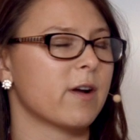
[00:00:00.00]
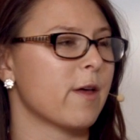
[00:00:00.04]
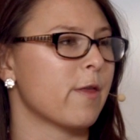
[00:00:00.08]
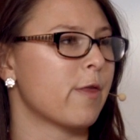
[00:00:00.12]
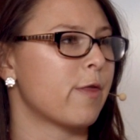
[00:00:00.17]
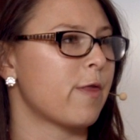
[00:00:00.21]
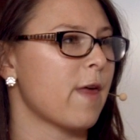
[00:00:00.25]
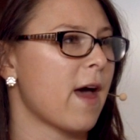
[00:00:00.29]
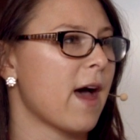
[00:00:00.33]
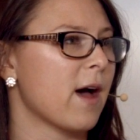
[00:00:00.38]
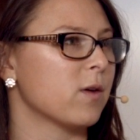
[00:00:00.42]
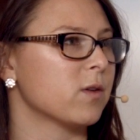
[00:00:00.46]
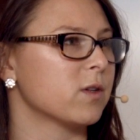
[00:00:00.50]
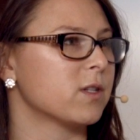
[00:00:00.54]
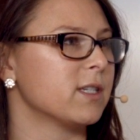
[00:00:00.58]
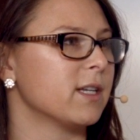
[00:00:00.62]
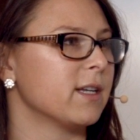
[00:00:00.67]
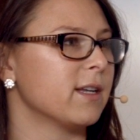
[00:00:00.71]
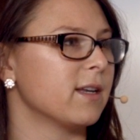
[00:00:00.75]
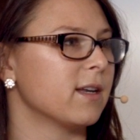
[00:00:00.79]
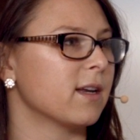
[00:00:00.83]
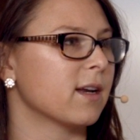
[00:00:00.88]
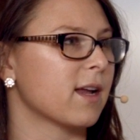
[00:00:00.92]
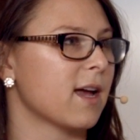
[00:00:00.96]
a
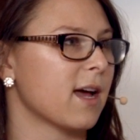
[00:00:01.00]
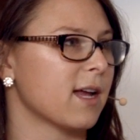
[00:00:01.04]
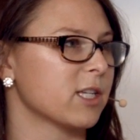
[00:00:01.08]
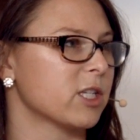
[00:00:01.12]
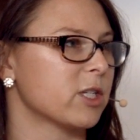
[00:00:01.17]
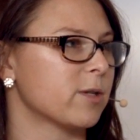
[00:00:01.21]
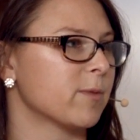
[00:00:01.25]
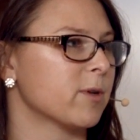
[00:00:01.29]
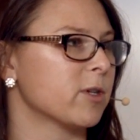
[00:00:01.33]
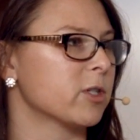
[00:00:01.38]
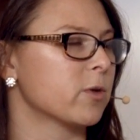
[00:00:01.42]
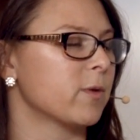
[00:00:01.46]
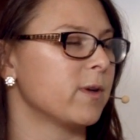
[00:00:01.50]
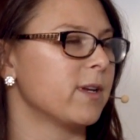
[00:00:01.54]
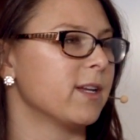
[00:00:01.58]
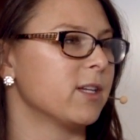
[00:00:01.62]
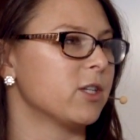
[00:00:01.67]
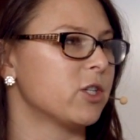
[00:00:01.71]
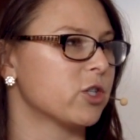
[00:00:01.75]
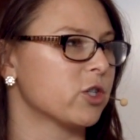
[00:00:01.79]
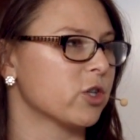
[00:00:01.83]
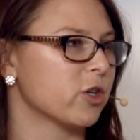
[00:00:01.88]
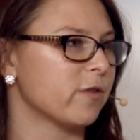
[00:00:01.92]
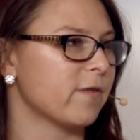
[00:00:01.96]
thousand customers. We did
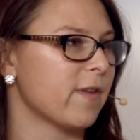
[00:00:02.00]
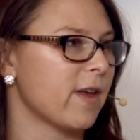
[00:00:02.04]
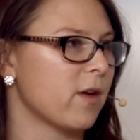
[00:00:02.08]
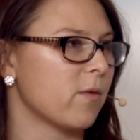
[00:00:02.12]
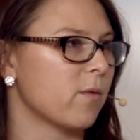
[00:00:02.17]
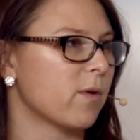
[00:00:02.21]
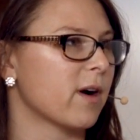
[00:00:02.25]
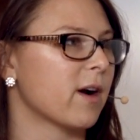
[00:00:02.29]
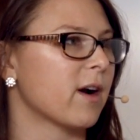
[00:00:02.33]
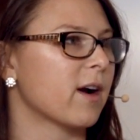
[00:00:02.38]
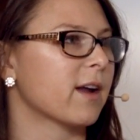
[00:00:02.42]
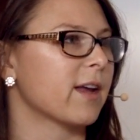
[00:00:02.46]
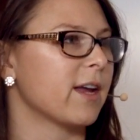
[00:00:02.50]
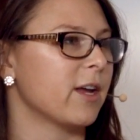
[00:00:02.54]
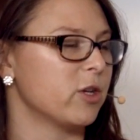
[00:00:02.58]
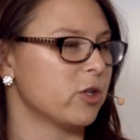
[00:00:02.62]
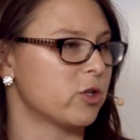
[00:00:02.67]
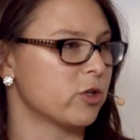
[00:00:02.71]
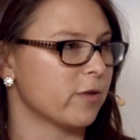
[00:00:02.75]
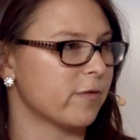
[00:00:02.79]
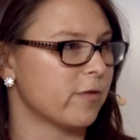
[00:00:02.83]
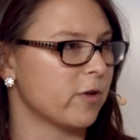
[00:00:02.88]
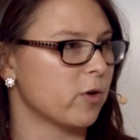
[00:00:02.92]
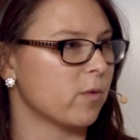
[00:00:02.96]
survey work,
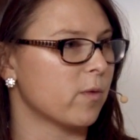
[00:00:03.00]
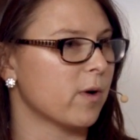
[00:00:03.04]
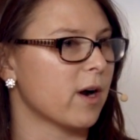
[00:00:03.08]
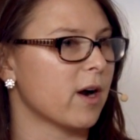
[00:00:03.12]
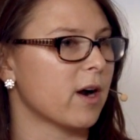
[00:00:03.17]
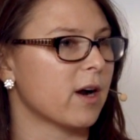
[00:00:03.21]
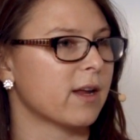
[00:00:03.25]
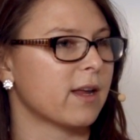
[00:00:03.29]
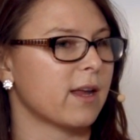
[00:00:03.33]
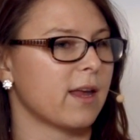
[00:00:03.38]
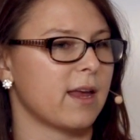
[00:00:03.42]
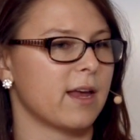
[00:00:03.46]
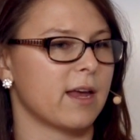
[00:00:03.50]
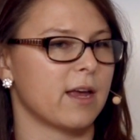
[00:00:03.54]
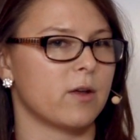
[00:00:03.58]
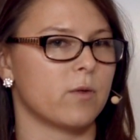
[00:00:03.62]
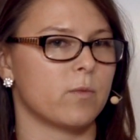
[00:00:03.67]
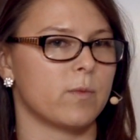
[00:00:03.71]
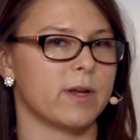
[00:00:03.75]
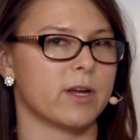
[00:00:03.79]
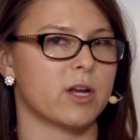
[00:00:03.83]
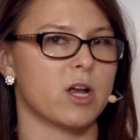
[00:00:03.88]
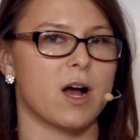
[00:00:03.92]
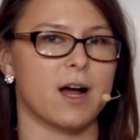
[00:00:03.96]
interview work, and
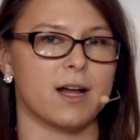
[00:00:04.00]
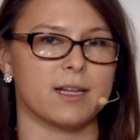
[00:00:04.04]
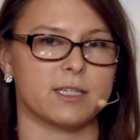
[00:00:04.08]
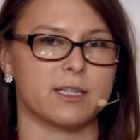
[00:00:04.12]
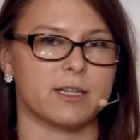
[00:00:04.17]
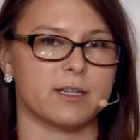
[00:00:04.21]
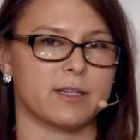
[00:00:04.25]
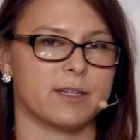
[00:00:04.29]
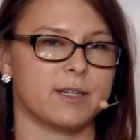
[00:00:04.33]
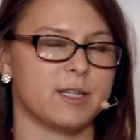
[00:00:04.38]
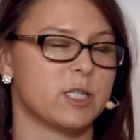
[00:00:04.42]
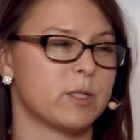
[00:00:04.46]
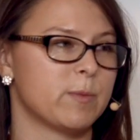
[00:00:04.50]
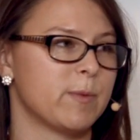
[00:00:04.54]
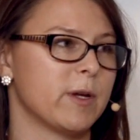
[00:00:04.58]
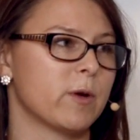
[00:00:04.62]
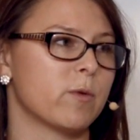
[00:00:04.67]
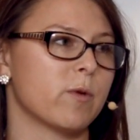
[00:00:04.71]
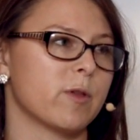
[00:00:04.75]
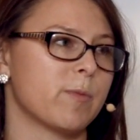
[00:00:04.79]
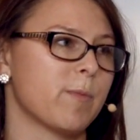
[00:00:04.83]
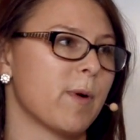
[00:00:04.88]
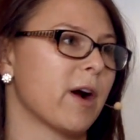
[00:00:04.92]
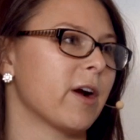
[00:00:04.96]
we constantly speak
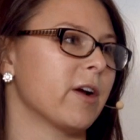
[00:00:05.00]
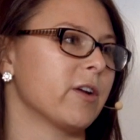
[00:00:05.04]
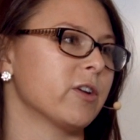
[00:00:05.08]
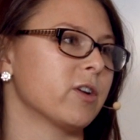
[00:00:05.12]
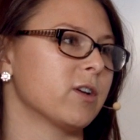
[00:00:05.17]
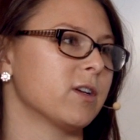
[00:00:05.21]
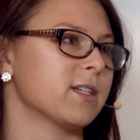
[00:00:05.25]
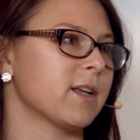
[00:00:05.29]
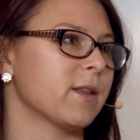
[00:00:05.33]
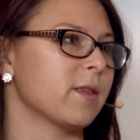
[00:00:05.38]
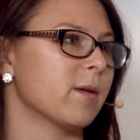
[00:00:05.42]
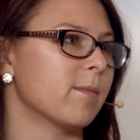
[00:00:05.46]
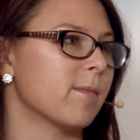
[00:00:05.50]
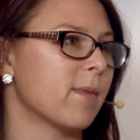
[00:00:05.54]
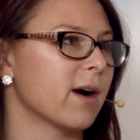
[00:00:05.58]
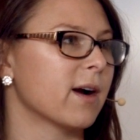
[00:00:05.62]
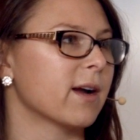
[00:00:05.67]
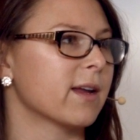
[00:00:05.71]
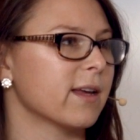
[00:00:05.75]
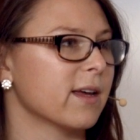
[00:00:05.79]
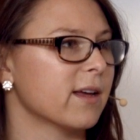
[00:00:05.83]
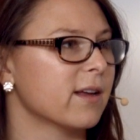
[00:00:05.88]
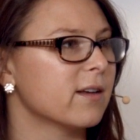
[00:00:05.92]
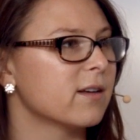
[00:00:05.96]
with partners in the
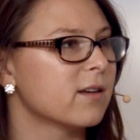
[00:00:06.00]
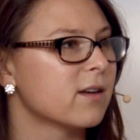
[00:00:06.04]
market.